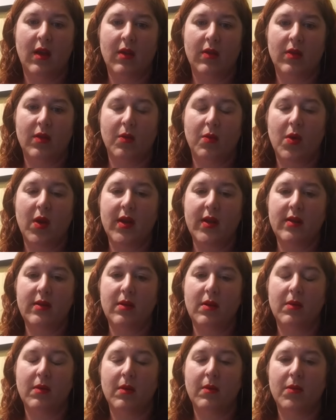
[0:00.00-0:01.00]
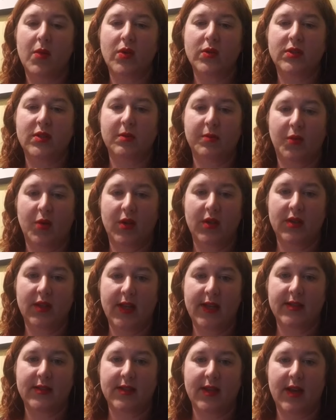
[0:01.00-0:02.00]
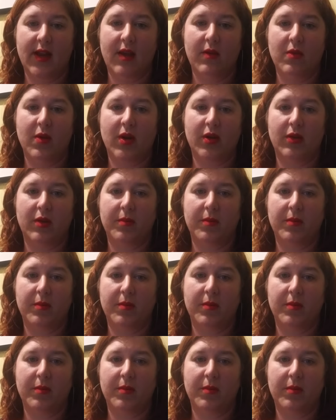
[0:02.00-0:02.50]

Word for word: The one most important lesson I want